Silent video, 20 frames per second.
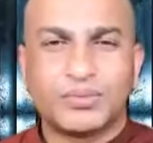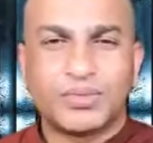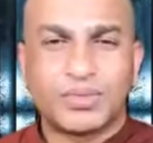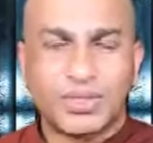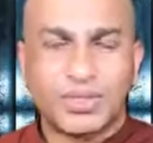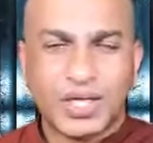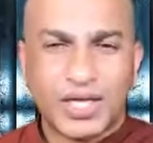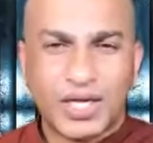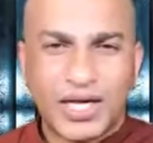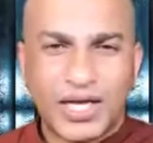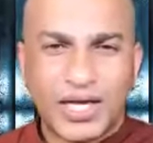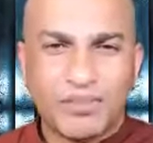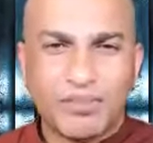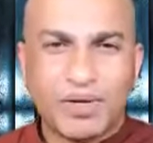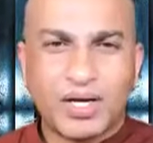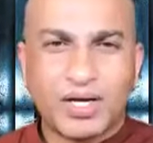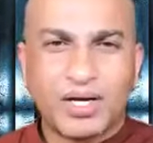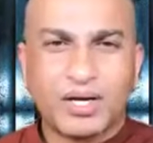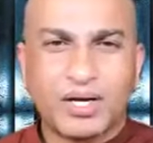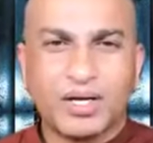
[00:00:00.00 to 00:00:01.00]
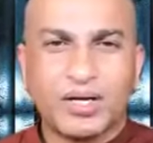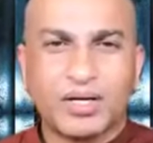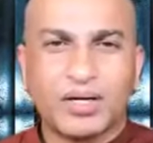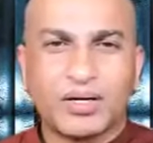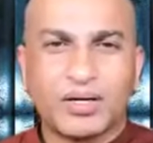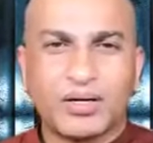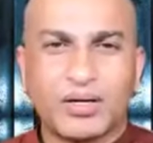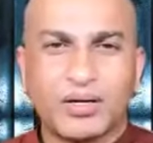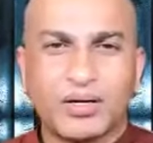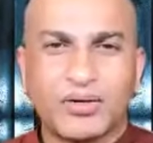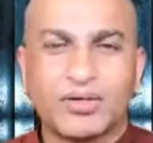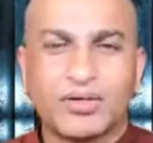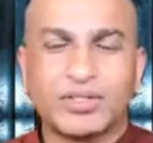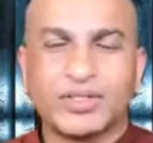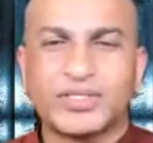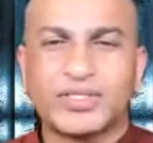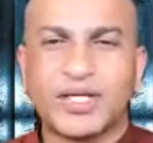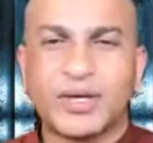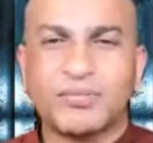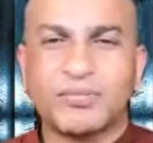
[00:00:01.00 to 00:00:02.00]
put a label
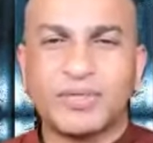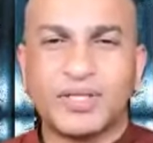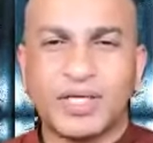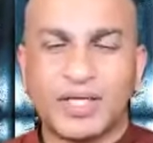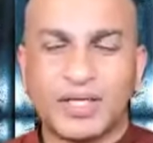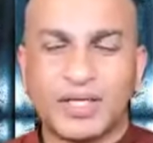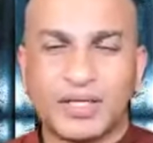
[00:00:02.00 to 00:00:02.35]
on something